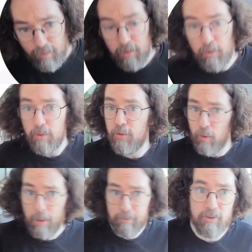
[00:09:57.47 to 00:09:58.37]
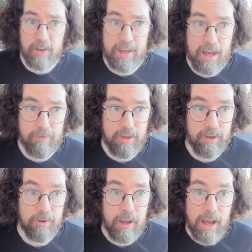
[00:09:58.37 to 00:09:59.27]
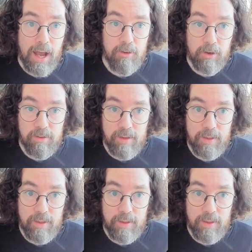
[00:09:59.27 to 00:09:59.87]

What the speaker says: So there's a few options I have here, and you can see